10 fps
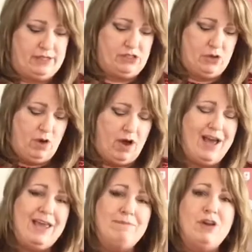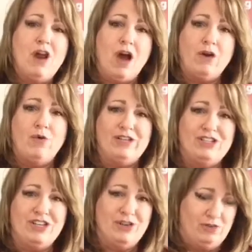So I'm not going to
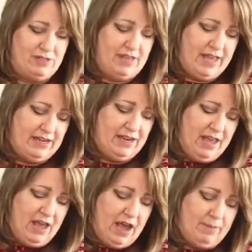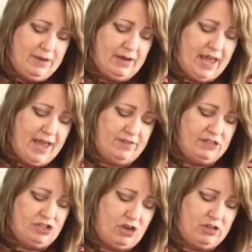use that. I'm going to add the
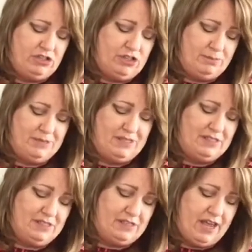chocolate chips instead.